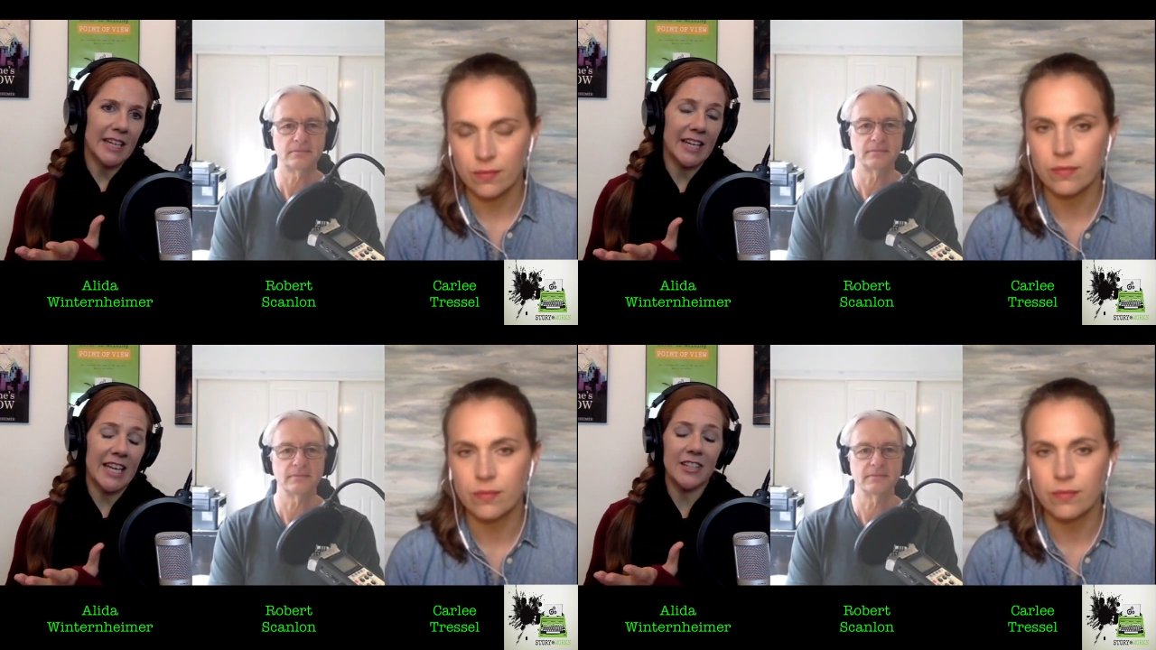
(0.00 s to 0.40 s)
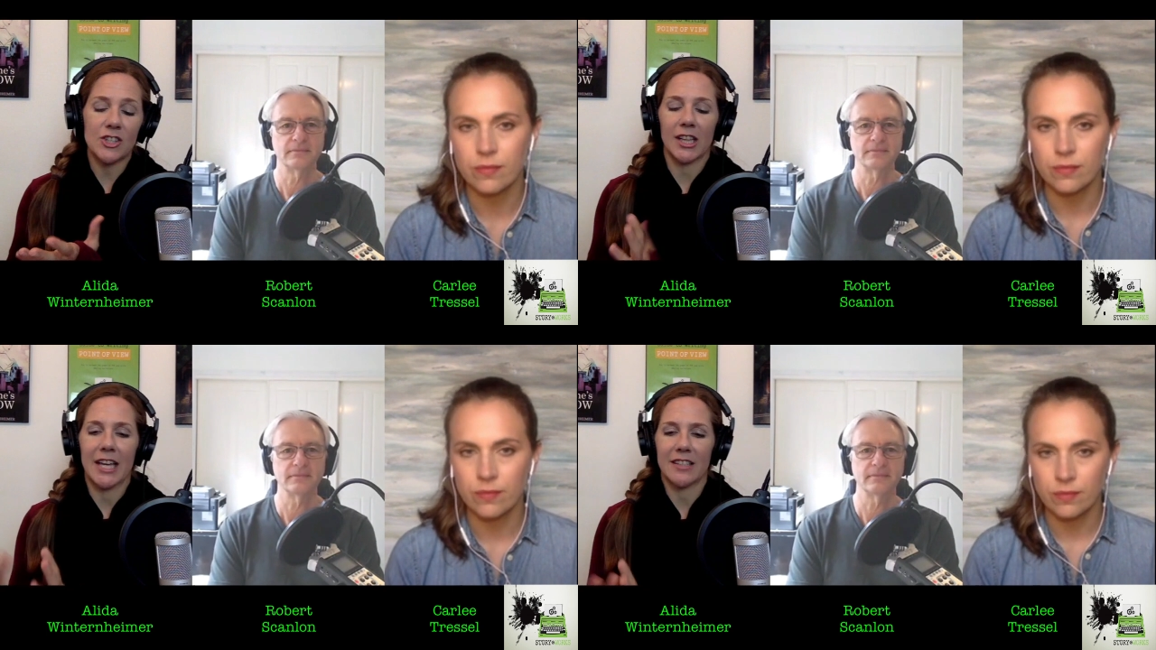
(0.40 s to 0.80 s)
Speaker 1: an age
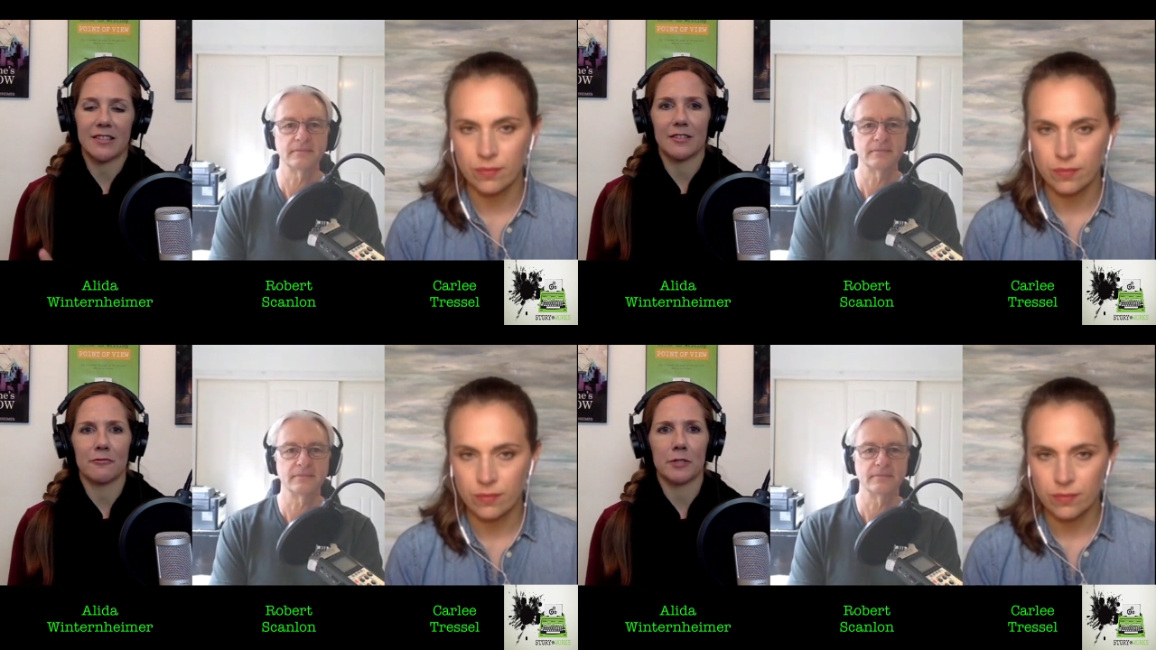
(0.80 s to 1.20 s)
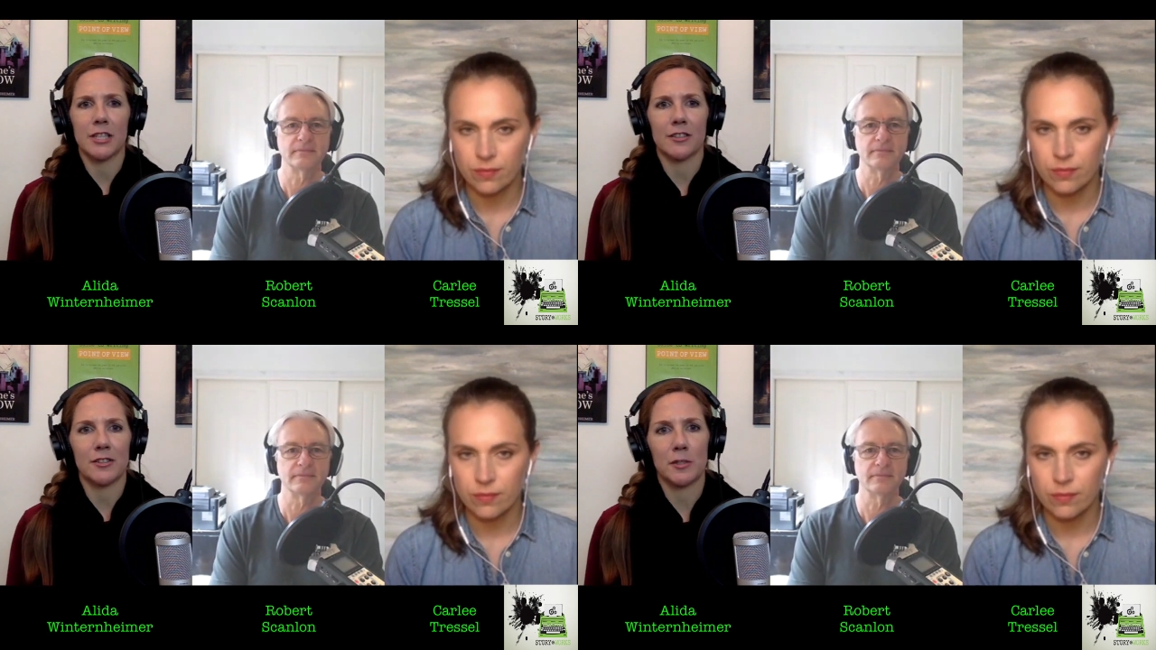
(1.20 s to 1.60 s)
class of
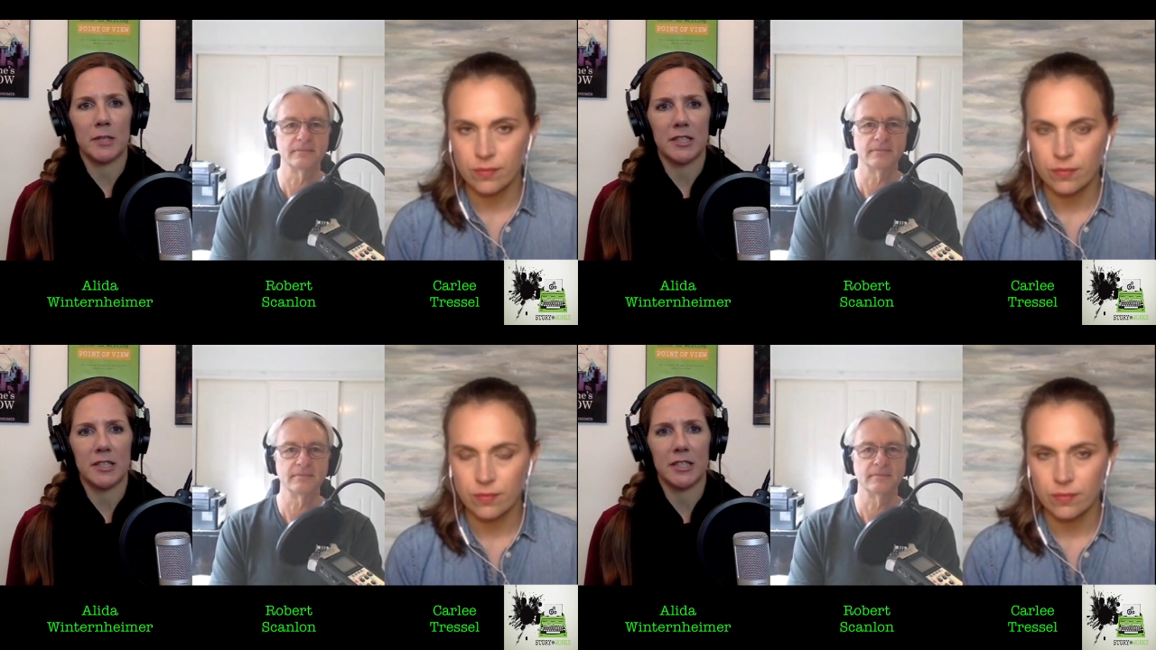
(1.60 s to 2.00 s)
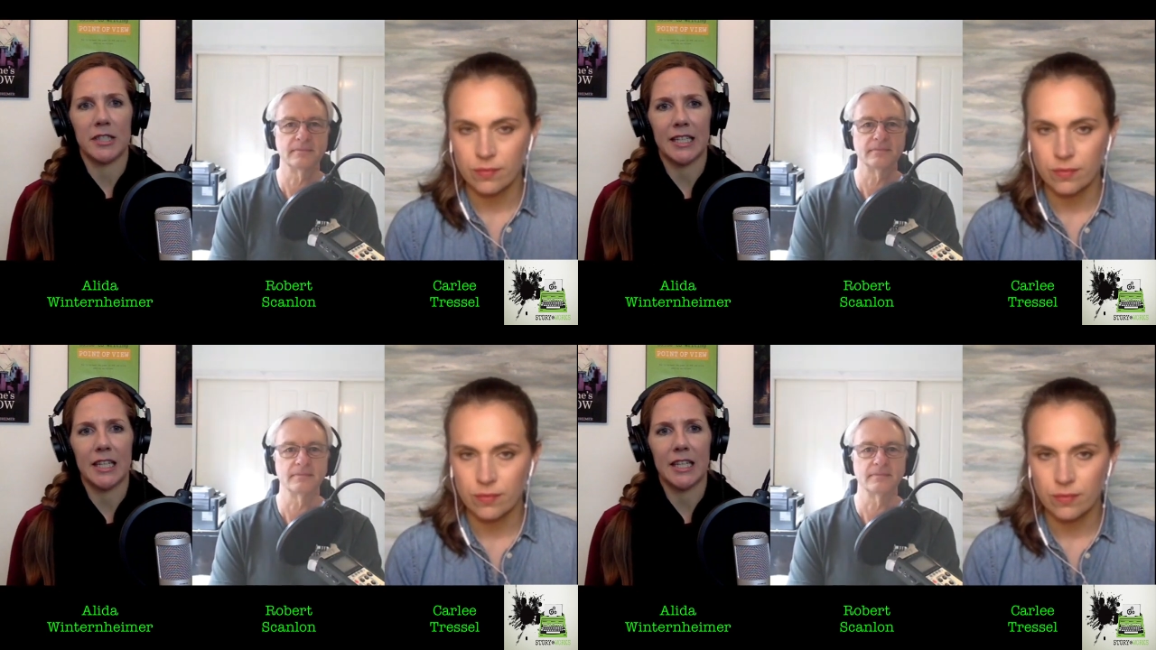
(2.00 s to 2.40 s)
readers,
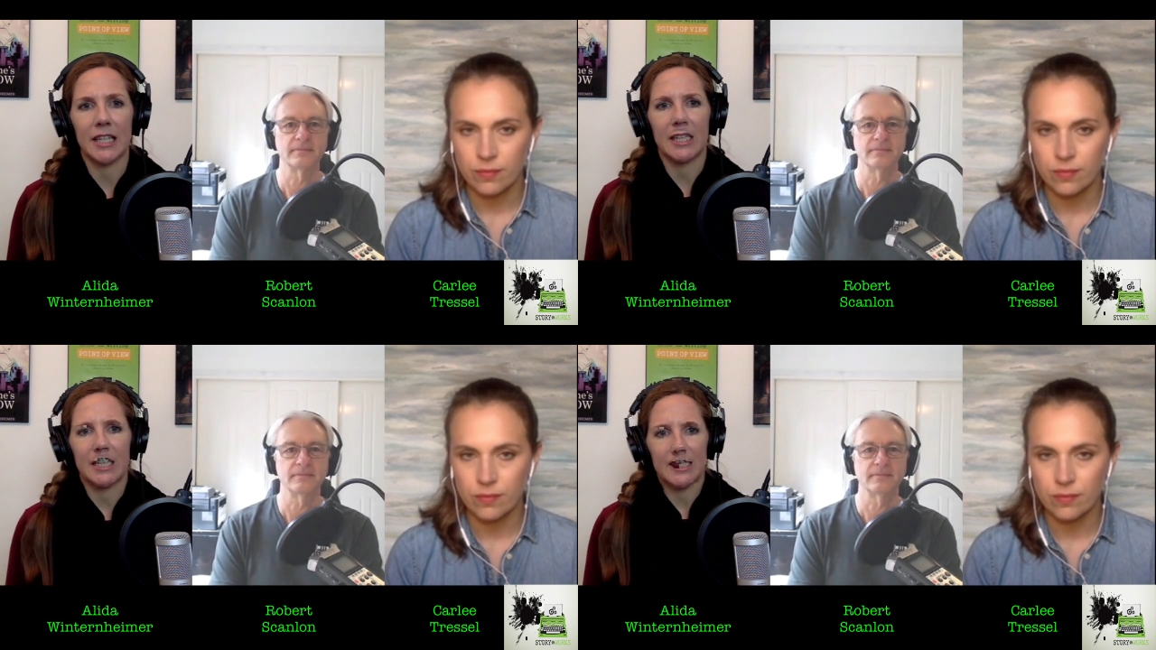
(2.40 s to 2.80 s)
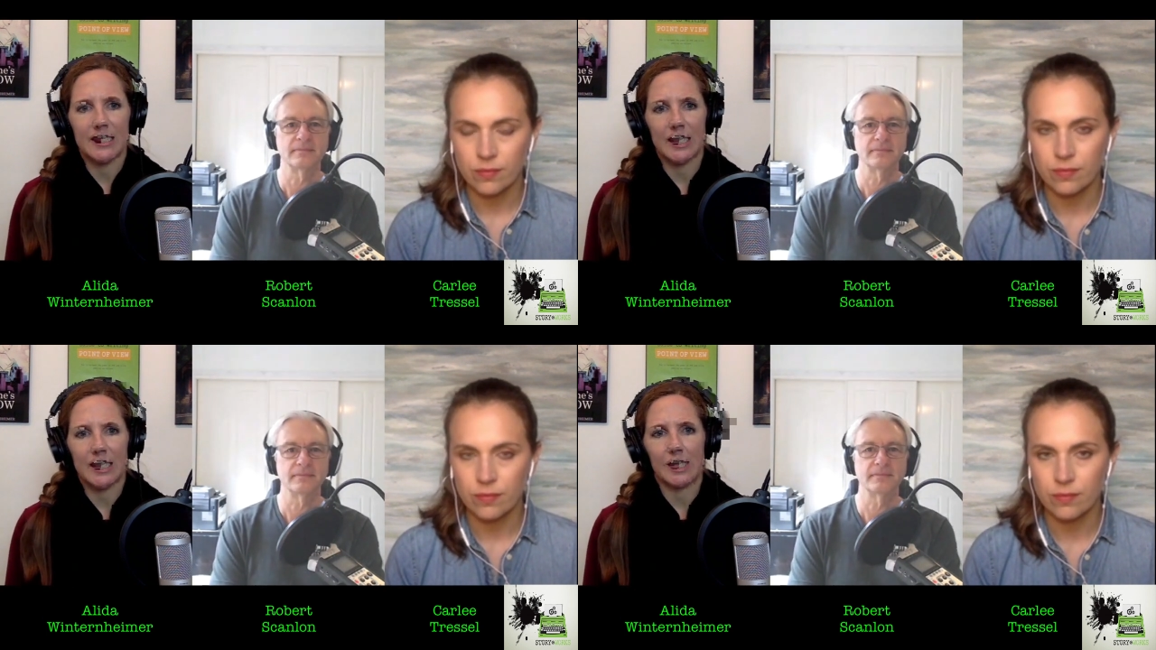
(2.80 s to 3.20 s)
basically.
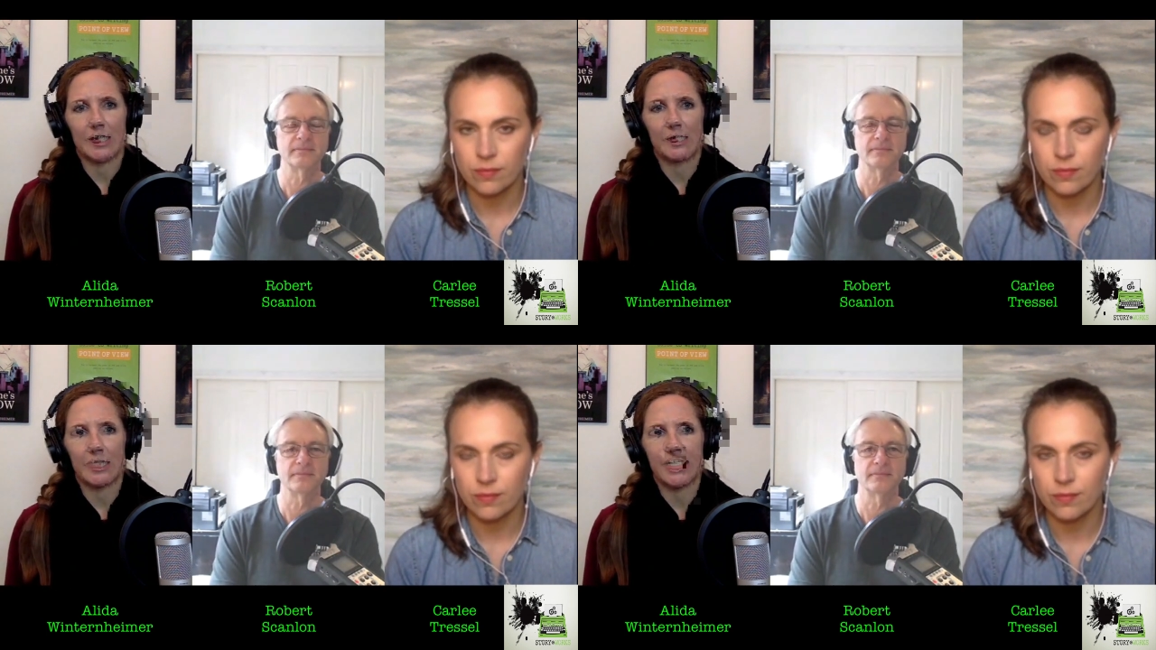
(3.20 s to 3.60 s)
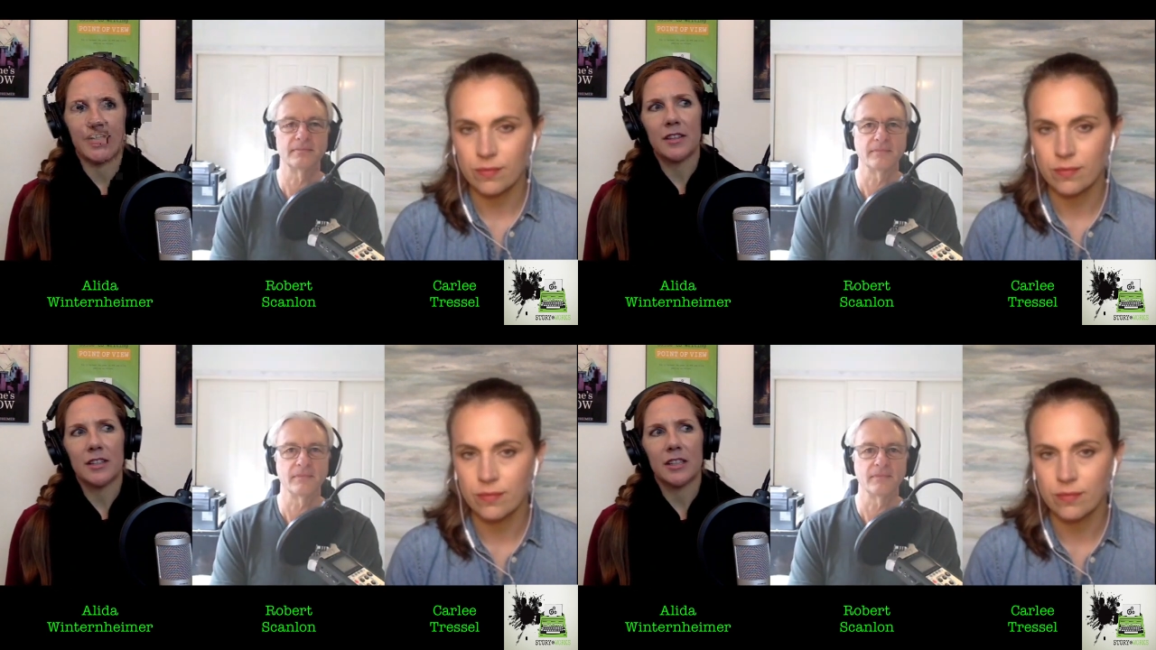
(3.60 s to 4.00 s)
So what
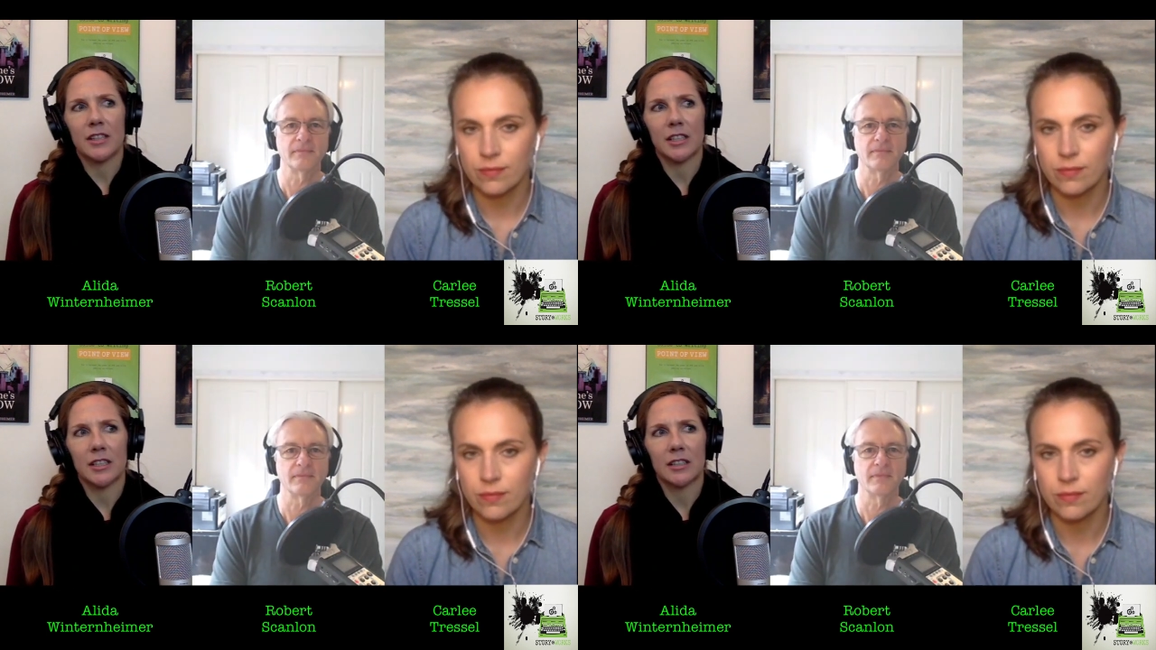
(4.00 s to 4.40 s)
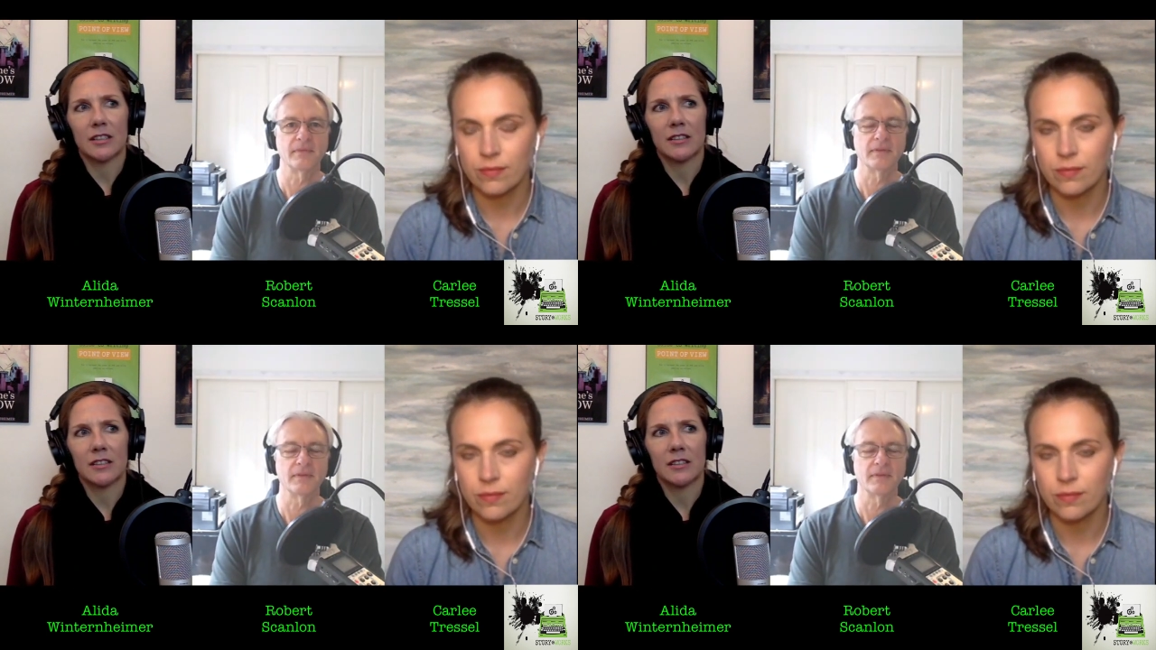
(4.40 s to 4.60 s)
other